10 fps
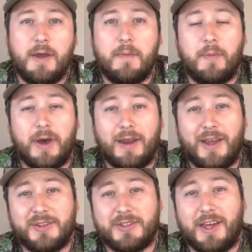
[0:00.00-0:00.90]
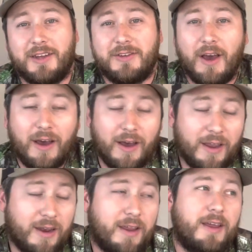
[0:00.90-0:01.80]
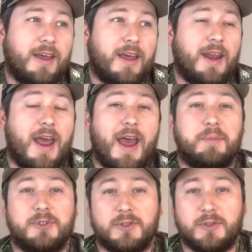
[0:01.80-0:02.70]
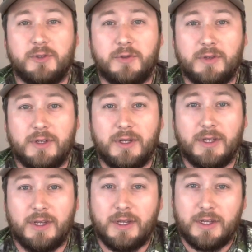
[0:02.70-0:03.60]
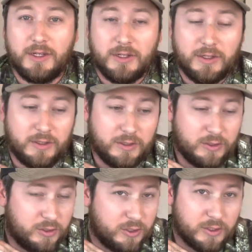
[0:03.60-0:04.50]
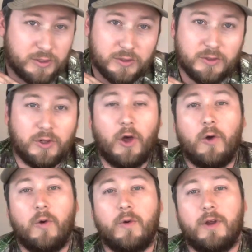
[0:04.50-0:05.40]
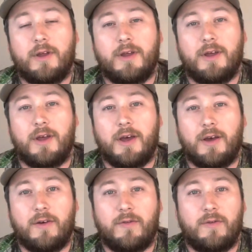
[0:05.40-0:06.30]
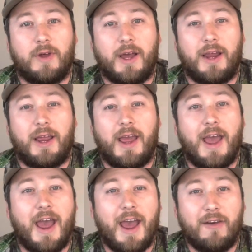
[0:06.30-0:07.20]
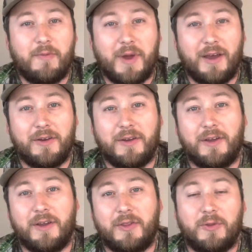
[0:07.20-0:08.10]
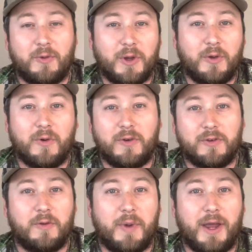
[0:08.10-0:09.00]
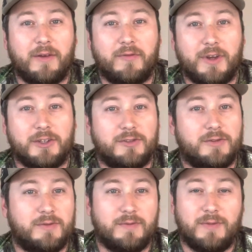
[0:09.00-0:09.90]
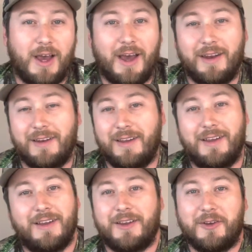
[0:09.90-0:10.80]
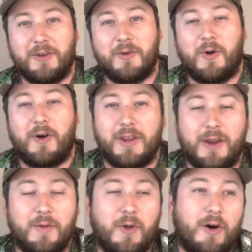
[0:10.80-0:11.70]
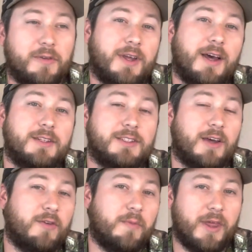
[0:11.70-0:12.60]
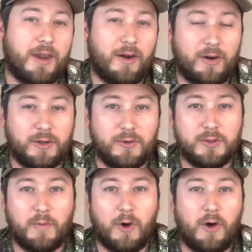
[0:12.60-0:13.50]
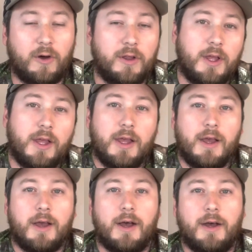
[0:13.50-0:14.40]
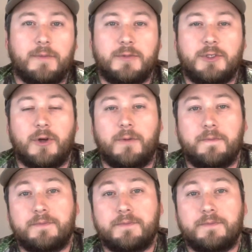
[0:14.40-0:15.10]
but has a ton, an absolute just load of like half pound to 3/4 of a pound fish. Not good quality in them all. Tons of them that are too small. So